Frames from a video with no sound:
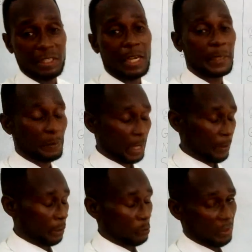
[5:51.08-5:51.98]
are the
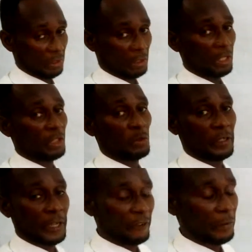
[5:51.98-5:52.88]
primary ones. You
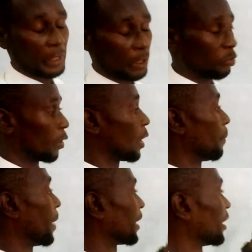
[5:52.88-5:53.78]
gave me this one,
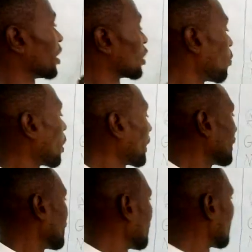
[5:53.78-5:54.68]
but it is more
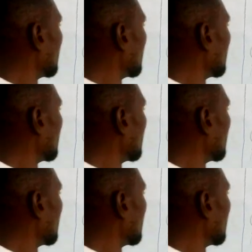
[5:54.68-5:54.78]
than this.